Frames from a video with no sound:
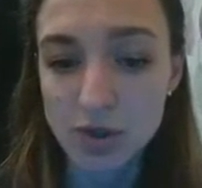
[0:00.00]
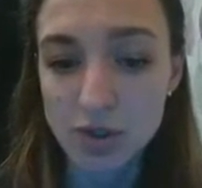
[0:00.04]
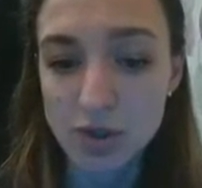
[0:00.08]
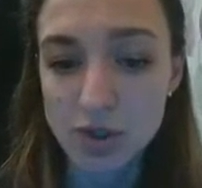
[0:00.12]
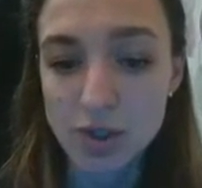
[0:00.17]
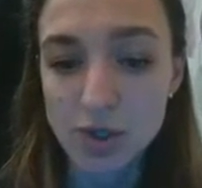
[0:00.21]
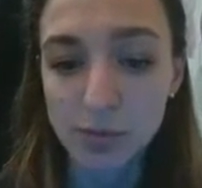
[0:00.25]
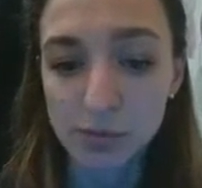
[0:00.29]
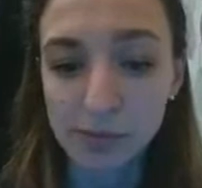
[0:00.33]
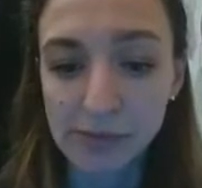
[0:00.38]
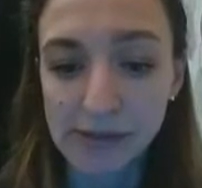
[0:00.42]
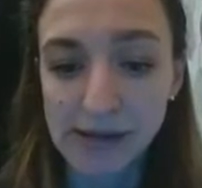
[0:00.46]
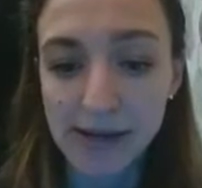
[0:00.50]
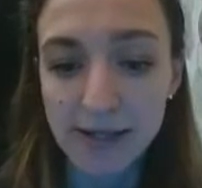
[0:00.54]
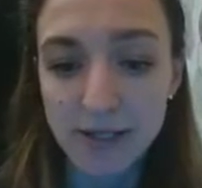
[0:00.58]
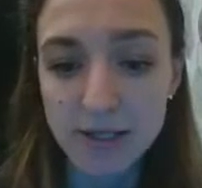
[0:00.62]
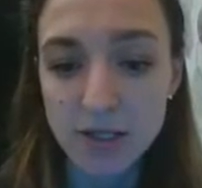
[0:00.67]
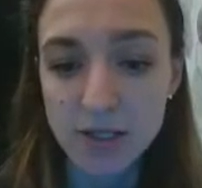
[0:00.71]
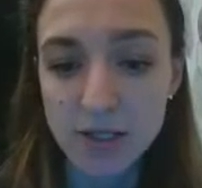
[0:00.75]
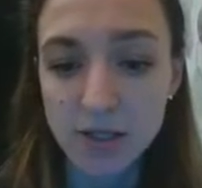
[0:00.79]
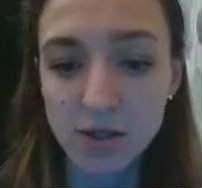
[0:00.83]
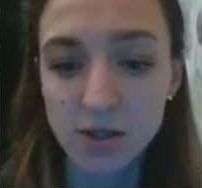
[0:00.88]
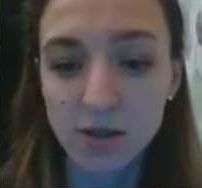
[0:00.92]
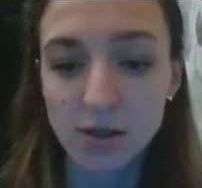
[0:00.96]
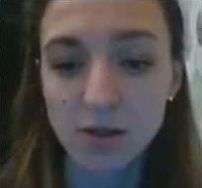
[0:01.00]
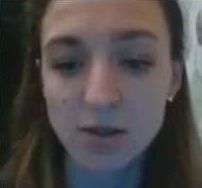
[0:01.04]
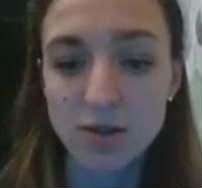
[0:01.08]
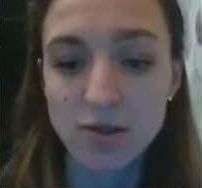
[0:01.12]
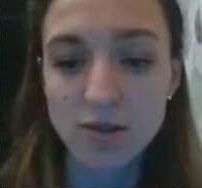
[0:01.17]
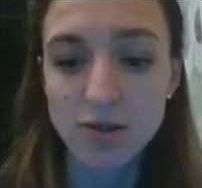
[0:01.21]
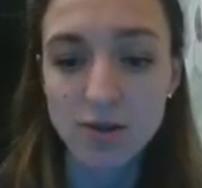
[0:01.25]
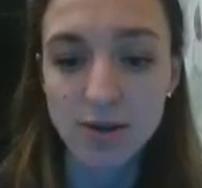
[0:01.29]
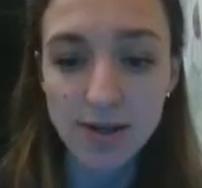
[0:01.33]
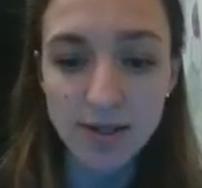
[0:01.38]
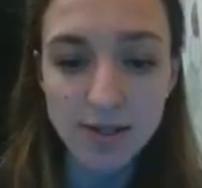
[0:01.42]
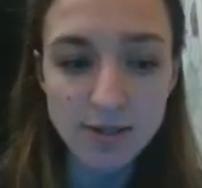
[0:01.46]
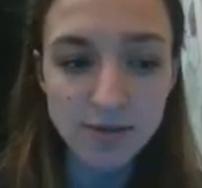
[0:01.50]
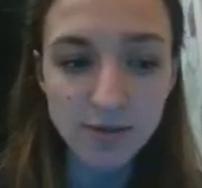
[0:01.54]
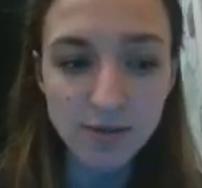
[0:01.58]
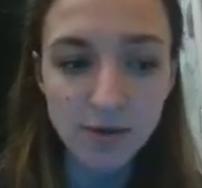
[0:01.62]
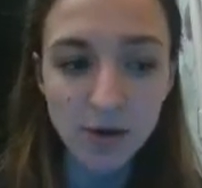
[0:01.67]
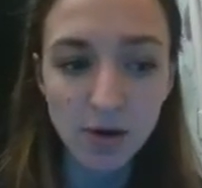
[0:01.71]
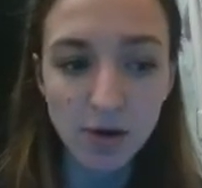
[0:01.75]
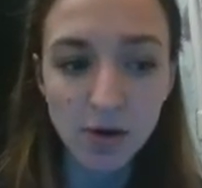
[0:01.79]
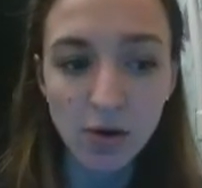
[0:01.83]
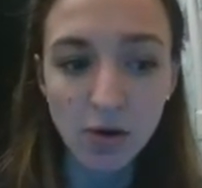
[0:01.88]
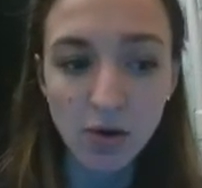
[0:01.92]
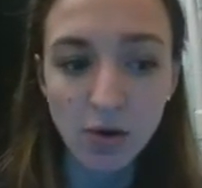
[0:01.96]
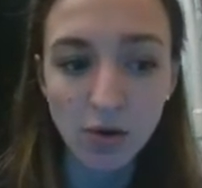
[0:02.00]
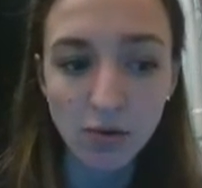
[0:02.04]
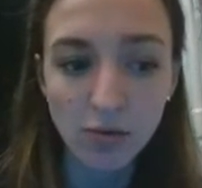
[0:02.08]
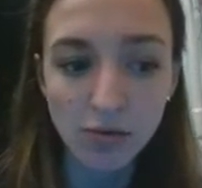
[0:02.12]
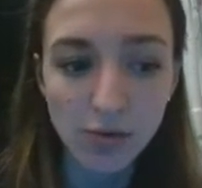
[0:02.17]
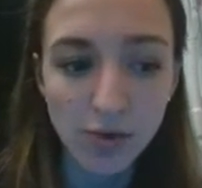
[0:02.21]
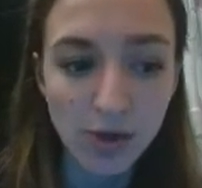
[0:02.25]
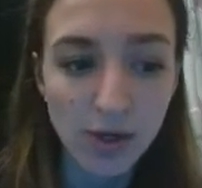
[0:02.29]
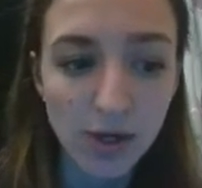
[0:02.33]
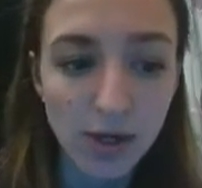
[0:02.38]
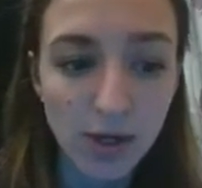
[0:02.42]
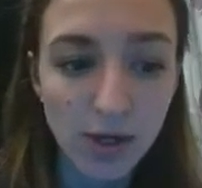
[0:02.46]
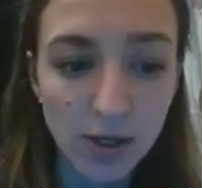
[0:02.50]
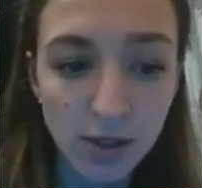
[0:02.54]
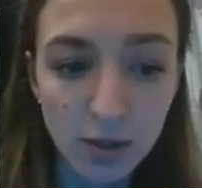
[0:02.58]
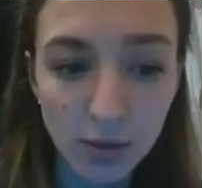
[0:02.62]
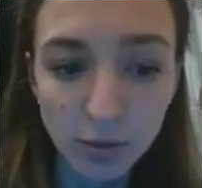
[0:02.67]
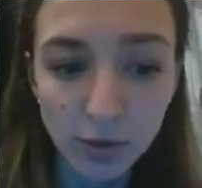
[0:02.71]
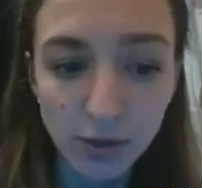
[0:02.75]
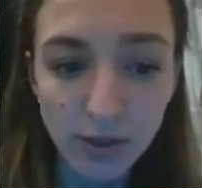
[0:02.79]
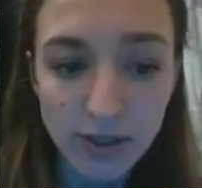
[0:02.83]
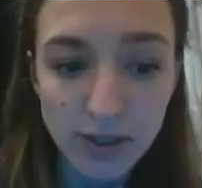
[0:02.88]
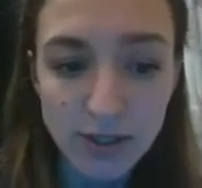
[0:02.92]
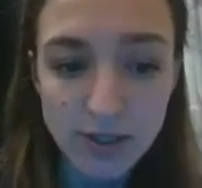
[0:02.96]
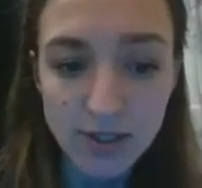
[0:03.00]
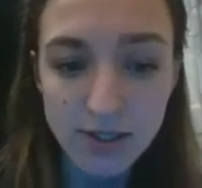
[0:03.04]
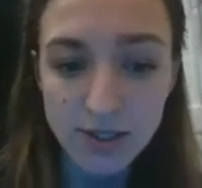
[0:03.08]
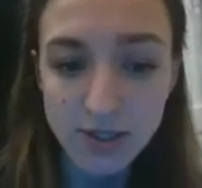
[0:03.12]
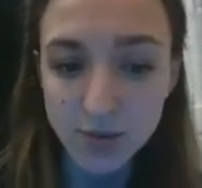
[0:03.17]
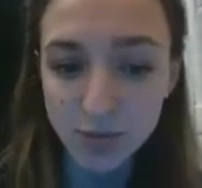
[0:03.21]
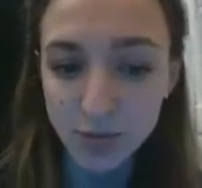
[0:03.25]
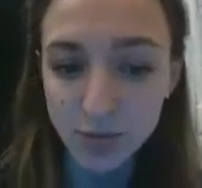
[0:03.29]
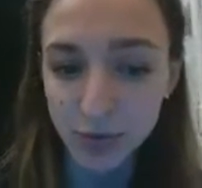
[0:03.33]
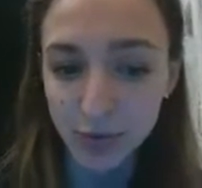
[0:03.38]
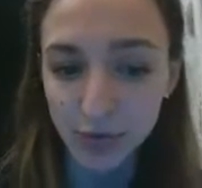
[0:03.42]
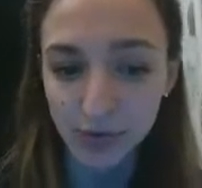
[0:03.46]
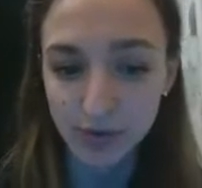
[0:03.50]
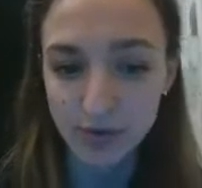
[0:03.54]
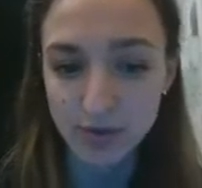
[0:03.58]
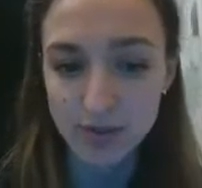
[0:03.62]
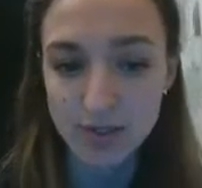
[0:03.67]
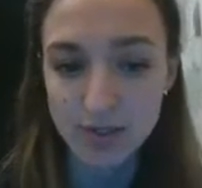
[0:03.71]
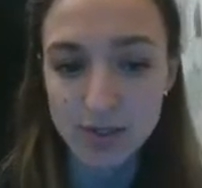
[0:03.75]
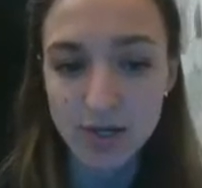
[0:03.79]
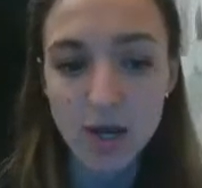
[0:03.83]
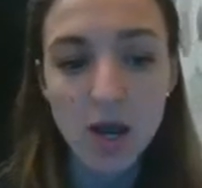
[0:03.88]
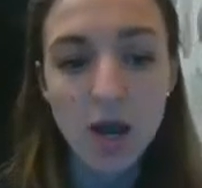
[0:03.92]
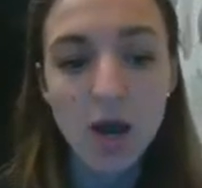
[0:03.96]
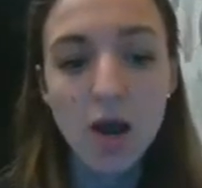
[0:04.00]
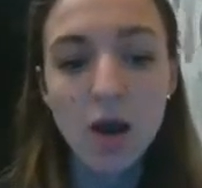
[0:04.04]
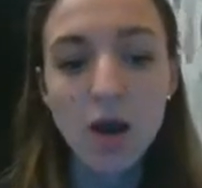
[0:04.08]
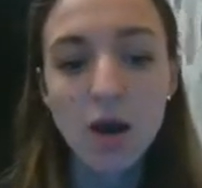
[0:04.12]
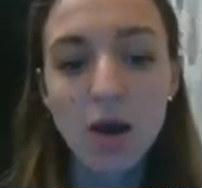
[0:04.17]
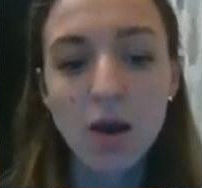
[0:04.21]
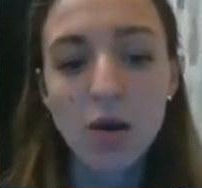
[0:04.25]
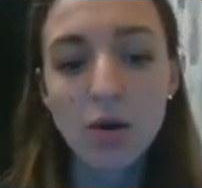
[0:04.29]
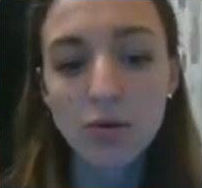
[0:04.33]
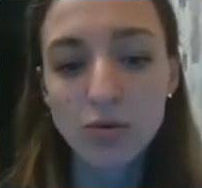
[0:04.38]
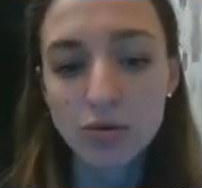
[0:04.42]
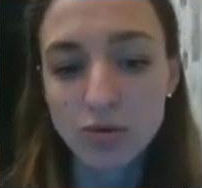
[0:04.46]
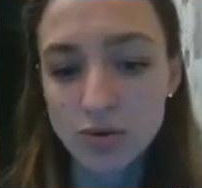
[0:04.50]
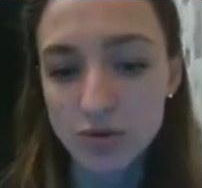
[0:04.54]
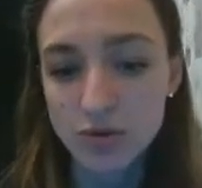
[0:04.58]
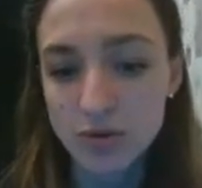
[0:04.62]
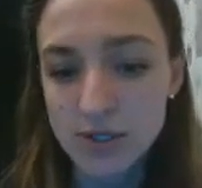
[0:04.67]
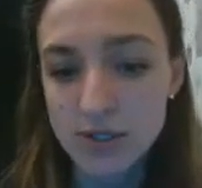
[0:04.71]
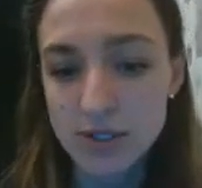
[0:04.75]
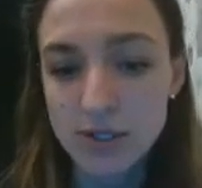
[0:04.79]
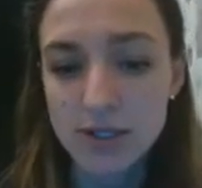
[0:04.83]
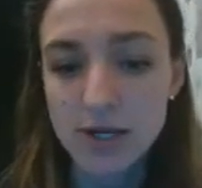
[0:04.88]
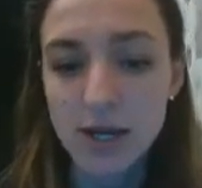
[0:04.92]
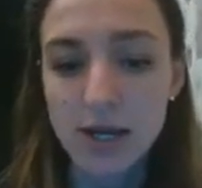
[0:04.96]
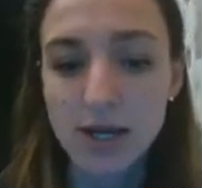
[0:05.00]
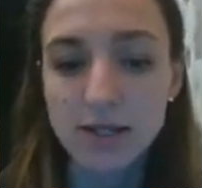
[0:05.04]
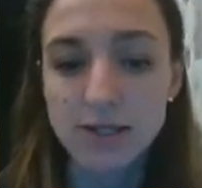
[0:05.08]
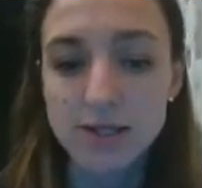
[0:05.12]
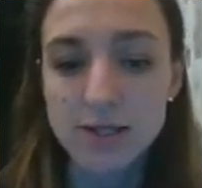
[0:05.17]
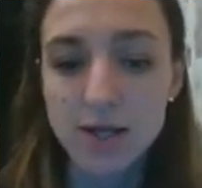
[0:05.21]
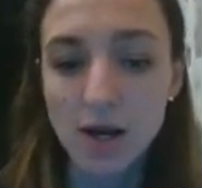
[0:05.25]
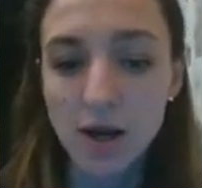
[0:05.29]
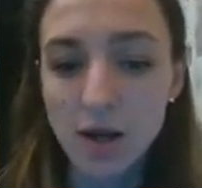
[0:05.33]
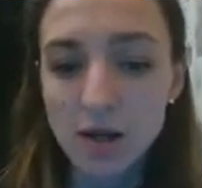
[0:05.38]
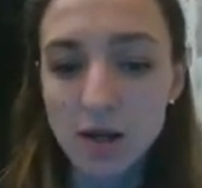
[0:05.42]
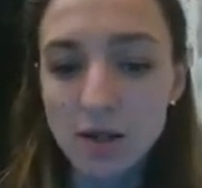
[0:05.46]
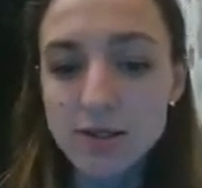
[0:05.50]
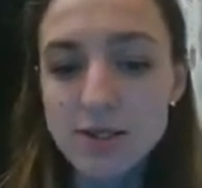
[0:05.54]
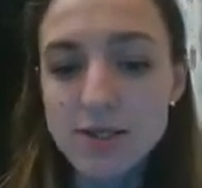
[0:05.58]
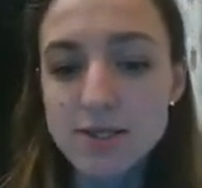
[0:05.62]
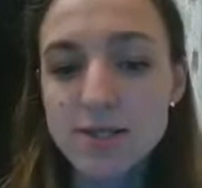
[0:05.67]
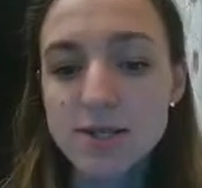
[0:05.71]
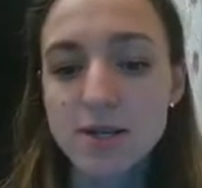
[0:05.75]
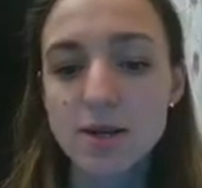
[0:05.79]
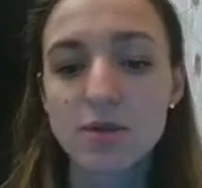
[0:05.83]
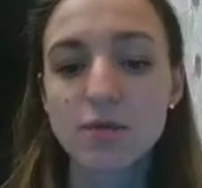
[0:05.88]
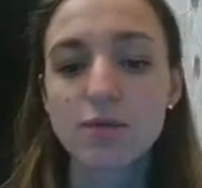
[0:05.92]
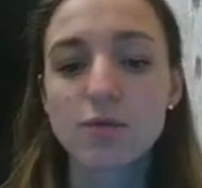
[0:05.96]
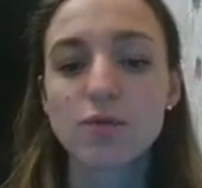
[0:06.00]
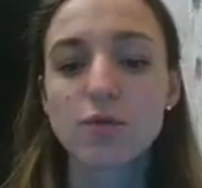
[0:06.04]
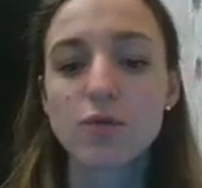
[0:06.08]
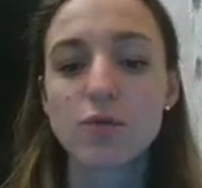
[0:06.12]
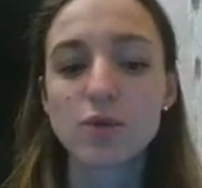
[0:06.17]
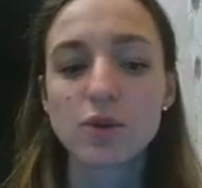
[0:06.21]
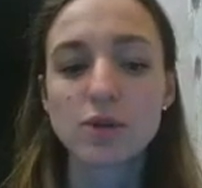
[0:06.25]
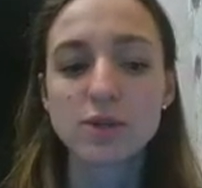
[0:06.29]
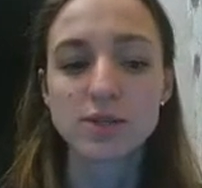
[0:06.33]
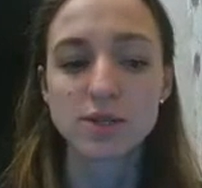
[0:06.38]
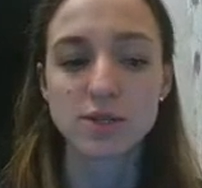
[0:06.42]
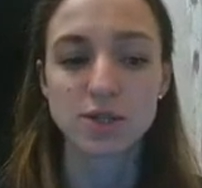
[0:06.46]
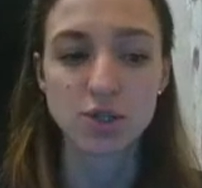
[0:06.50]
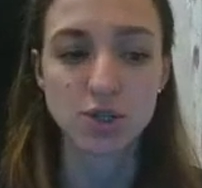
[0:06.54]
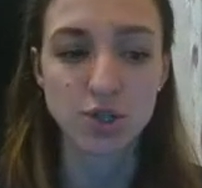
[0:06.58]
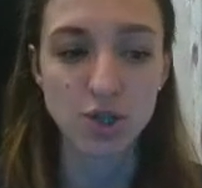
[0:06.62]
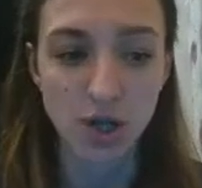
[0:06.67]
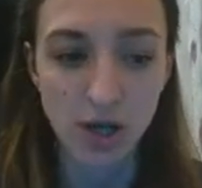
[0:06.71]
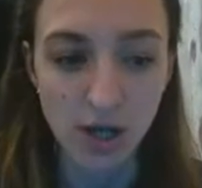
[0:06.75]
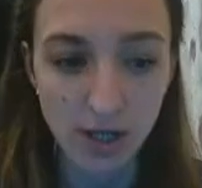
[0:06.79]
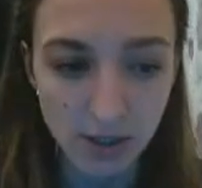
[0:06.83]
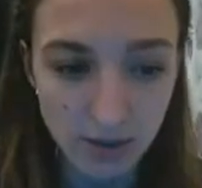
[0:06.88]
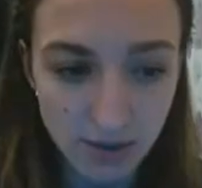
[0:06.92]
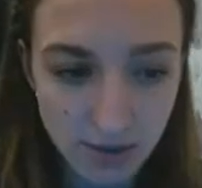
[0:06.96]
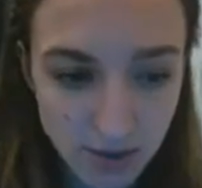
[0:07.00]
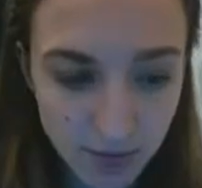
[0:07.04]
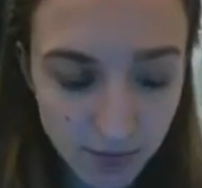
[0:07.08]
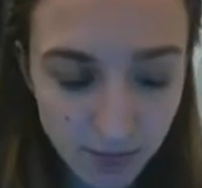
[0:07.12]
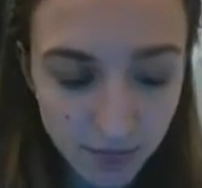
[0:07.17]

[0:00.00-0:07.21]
traumatic uh, transfer on the accumulated experience of treated adults for the child.